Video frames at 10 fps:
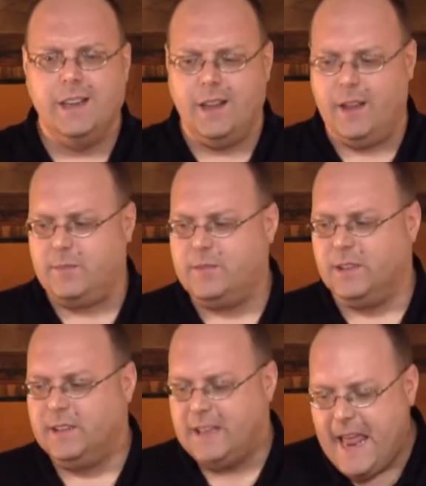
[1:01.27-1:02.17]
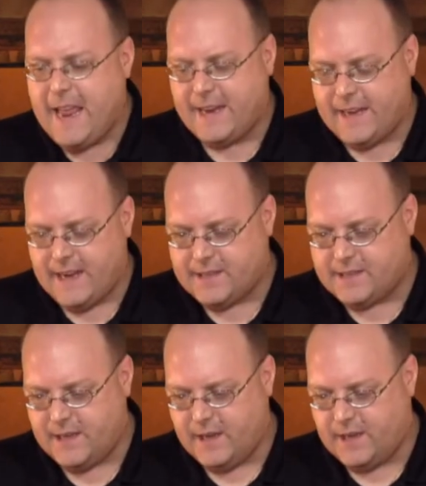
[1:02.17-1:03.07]
like delay, I
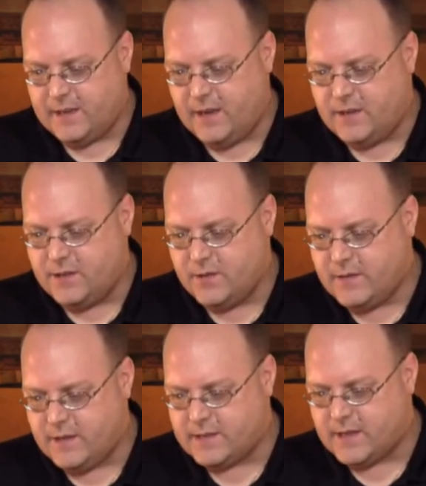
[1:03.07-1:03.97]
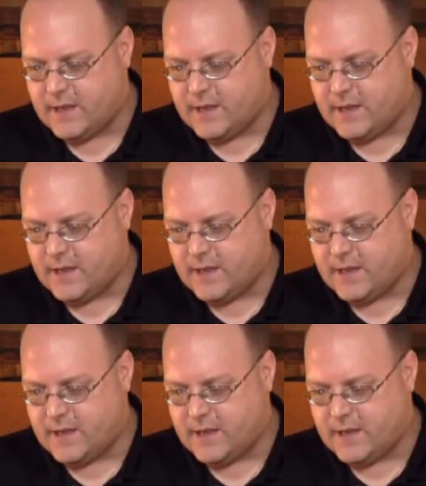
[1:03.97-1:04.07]
guess, in, in doing these